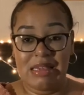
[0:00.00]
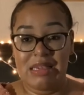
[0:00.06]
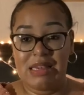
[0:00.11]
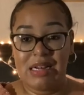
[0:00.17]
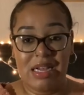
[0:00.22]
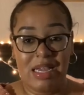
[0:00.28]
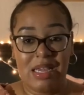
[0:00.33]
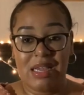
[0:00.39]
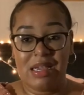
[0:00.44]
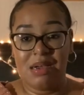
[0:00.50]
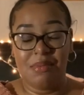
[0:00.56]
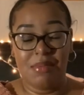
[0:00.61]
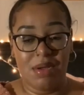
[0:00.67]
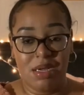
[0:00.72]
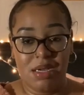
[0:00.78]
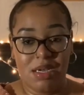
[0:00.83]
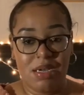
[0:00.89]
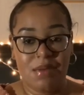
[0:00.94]
Like, I'm
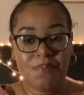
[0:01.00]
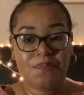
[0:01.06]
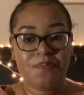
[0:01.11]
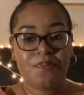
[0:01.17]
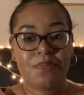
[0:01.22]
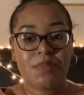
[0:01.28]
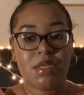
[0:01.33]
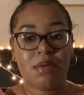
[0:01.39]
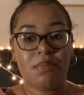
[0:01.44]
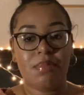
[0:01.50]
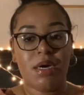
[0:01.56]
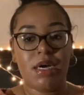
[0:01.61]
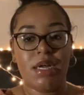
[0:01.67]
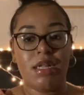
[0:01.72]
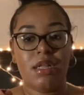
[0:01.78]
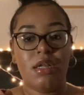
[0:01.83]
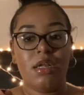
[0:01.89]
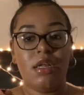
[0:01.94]
good.
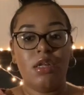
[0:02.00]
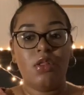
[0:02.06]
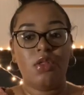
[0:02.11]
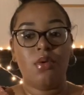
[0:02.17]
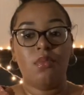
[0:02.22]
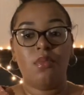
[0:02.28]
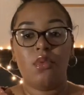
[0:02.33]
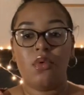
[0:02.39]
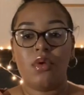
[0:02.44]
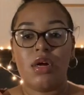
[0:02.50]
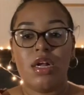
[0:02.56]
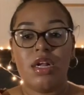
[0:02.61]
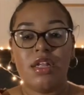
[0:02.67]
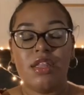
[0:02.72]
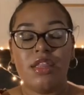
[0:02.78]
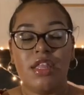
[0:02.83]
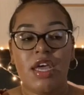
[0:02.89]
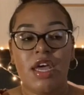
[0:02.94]
But the
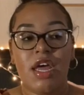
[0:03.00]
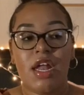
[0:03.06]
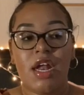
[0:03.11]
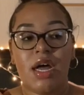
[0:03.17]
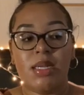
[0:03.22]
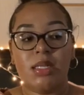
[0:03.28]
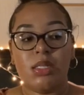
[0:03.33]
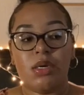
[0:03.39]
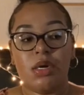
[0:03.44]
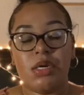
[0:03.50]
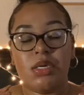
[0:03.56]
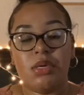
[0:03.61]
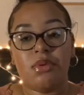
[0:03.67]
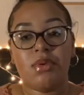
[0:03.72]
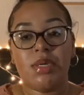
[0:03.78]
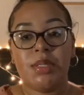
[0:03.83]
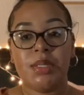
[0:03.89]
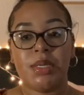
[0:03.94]
more that I started to
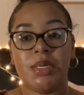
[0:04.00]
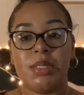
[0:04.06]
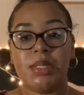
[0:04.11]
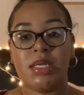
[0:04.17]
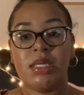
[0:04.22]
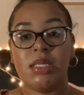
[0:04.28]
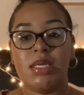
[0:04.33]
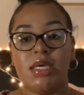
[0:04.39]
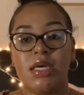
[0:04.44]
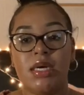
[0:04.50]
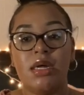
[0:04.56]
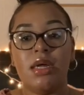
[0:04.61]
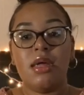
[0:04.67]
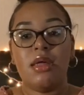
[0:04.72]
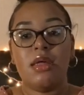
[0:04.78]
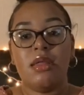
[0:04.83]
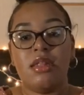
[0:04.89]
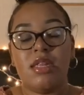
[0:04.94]
research into
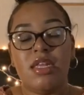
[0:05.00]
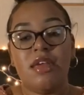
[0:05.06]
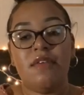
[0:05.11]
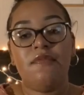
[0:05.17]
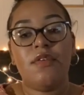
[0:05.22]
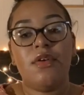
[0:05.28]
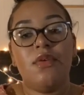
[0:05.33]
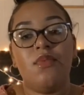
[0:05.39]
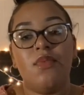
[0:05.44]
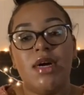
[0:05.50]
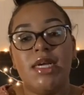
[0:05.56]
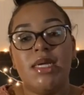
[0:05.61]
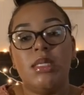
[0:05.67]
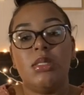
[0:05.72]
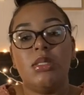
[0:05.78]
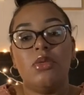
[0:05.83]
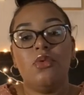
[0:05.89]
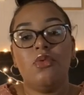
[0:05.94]
different
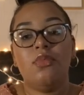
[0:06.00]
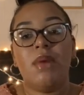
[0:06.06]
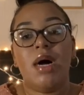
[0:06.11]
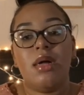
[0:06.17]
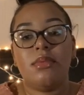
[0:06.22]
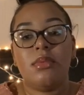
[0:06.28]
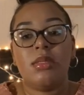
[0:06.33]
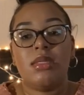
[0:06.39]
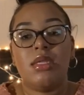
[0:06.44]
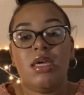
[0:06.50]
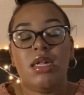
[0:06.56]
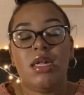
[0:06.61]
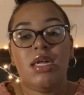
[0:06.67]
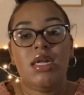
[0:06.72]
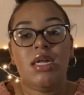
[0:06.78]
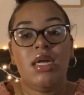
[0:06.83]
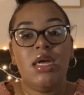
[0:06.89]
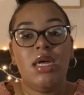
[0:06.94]
ways to Bible
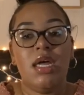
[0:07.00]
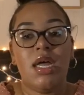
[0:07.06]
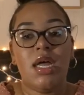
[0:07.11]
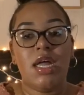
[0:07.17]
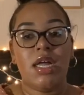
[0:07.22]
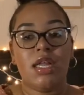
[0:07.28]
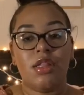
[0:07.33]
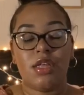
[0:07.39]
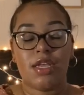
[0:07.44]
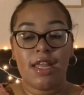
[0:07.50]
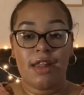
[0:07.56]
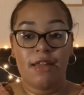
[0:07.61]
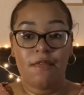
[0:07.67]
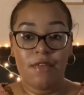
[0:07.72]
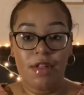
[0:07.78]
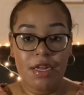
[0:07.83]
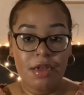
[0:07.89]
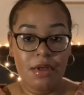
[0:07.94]
study and looking at
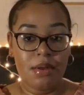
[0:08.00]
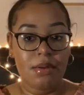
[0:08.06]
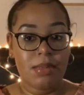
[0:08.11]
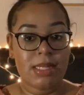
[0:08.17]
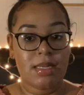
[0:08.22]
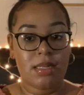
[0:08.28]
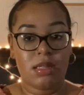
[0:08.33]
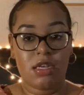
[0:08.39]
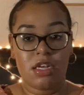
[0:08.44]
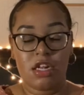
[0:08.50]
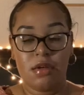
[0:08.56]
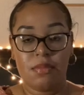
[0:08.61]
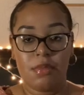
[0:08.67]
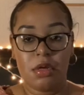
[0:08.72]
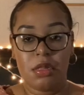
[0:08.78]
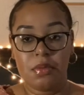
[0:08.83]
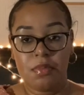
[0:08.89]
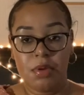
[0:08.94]
videos and looking
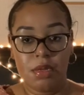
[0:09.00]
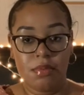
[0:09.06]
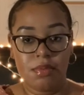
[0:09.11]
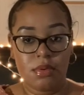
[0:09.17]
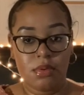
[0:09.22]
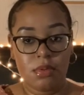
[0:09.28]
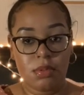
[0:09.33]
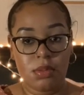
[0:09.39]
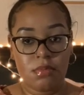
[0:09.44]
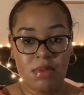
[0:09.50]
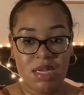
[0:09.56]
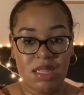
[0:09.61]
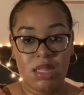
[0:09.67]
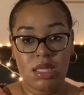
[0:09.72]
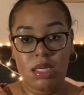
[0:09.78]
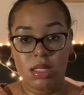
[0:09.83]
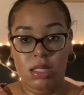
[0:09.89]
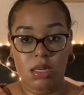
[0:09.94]
up other people's
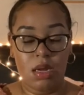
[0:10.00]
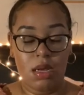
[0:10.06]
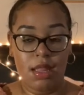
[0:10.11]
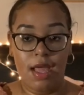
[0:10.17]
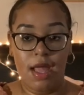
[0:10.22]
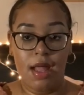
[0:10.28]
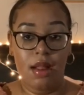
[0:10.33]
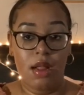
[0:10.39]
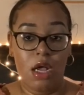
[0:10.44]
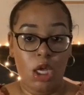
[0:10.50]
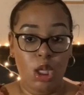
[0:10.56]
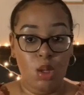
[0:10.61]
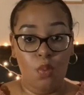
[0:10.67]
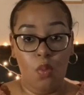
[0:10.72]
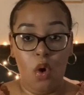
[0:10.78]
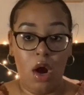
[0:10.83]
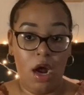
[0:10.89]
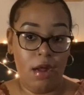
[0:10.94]
methods and all that, the
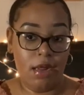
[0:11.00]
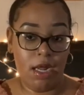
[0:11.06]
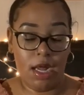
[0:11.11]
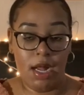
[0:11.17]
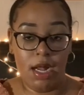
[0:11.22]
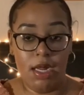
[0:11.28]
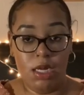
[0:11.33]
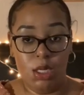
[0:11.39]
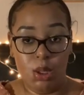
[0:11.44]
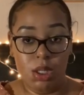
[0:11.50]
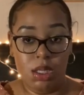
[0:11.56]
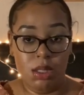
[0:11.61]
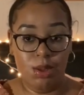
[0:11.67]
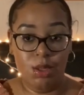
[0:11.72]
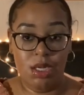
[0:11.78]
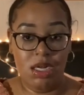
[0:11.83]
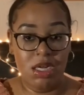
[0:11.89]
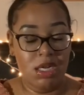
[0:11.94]
more I got
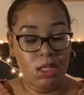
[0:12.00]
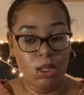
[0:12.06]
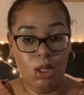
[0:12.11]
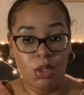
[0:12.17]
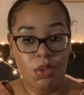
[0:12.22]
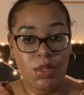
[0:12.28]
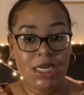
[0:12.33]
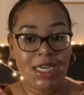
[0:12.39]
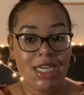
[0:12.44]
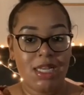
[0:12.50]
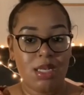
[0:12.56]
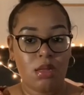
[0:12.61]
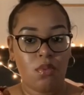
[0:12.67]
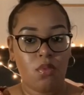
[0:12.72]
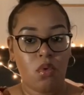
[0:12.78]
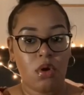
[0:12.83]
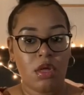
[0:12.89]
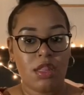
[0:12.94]
interested into it and the
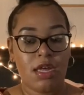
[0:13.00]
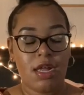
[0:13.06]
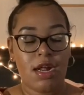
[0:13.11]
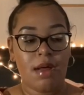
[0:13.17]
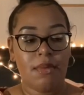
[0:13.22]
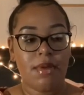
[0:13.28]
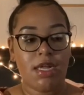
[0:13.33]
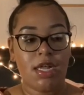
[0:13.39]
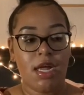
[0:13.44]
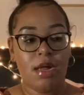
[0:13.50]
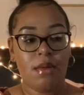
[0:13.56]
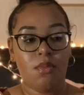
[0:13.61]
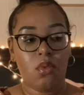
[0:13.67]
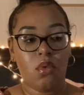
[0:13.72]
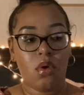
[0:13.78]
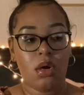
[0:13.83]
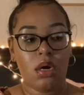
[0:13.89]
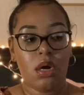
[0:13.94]
more that I became
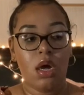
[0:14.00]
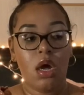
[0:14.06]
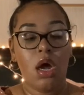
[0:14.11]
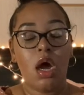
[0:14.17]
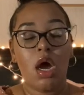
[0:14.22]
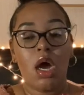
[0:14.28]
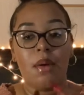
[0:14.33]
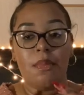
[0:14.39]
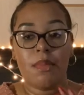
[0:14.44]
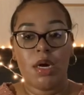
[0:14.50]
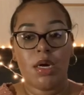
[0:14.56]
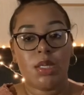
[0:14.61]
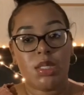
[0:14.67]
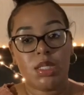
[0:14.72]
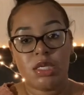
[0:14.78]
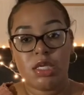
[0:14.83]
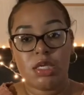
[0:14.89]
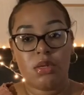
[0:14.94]
more
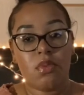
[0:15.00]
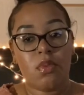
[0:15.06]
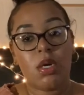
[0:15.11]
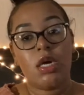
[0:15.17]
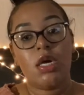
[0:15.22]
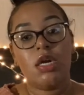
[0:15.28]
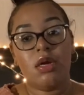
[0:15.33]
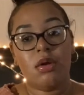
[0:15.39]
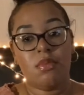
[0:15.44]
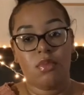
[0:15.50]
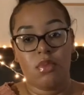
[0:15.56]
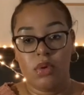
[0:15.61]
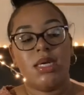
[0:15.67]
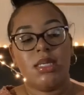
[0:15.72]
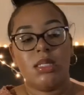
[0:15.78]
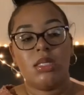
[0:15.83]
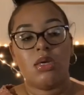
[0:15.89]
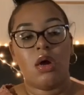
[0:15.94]
immersed into the word, and the more
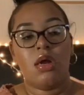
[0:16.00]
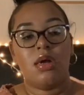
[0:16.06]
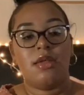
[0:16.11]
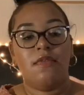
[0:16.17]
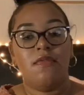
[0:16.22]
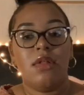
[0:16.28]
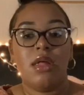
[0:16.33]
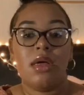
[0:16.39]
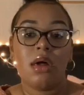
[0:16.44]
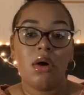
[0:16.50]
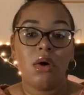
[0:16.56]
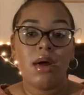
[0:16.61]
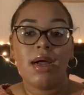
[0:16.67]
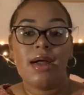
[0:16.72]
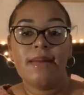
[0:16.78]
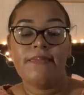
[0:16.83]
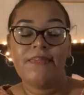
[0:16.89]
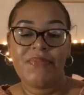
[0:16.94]
I started to feel like,
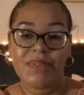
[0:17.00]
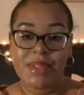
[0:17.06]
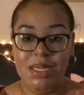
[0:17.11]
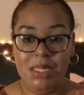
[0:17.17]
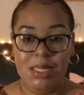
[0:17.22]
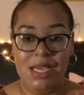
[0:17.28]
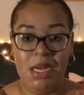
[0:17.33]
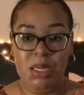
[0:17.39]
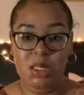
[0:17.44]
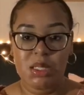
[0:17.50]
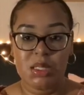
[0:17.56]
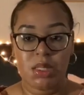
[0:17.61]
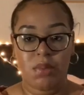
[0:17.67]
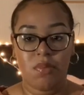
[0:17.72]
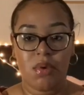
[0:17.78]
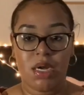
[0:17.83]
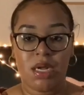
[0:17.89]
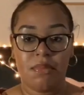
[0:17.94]
okay, this actually is
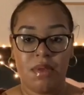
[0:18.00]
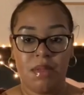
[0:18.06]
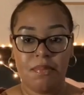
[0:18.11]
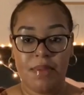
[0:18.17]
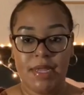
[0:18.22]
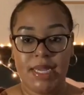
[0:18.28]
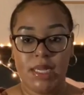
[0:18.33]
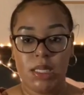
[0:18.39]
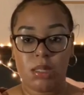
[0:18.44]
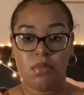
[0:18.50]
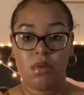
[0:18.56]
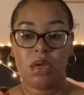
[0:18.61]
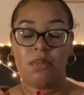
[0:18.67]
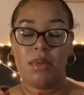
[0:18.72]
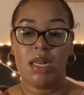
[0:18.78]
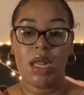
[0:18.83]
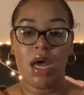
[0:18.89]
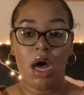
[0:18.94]
bringing me peace,
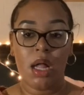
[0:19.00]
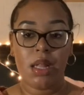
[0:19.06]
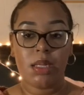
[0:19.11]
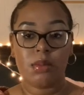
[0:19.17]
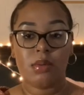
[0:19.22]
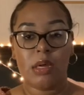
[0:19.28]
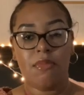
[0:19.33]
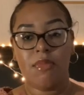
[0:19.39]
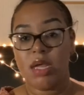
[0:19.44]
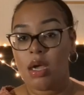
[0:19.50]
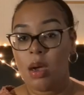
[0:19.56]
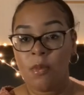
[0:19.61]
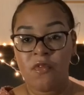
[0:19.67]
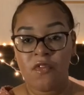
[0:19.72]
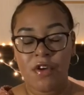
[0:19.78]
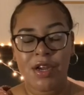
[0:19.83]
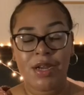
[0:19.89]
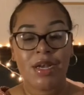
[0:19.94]
bringing me knowledge, bringing me
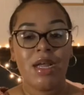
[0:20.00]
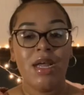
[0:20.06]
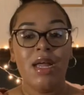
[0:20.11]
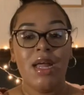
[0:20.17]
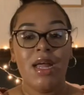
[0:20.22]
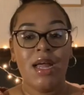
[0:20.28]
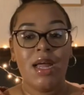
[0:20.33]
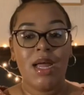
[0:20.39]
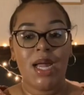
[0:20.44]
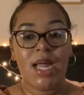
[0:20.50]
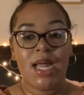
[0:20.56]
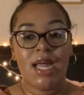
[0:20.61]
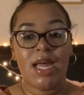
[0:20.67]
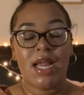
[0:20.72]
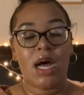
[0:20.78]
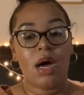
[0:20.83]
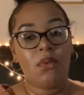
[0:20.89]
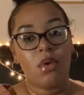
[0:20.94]
comfort,
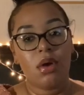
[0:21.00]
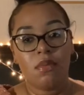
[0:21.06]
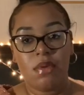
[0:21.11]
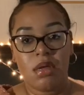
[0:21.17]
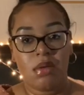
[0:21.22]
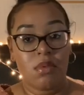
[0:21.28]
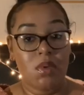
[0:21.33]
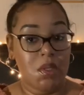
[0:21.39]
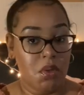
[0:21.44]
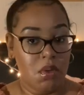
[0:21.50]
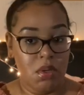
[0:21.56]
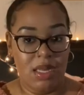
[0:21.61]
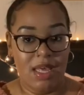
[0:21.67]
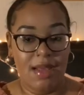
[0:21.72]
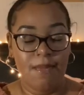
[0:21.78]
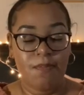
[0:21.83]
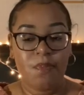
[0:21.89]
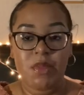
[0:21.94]
and I want to be able to do
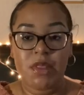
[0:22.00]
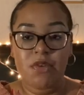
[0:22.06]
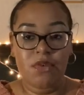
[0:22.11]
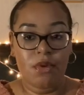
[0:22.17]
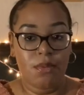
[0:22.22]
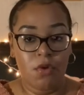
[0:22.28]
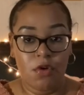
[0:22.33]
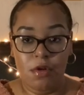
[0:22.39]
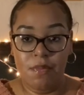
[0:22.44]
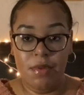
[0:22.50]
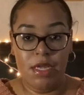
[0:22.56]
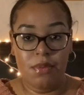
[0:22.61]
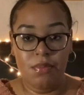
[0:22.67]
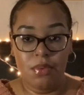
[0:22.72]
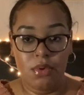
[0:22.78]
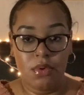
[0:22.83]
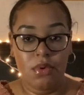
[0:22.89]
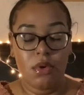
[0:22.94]
that for more
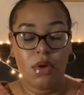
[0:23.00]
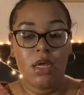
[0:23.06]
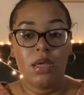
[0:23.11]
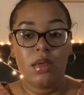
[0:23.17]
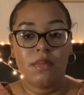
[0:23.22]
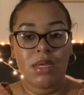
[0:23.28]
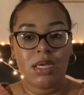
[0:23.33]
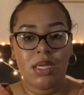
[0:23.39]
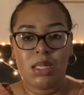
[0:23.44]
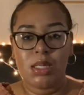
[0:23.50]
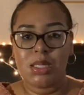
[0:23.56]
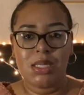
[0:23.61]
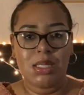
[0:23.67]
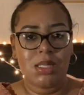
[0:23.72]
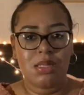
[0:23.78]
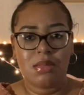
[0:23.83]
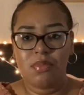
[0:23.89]
people, because that's the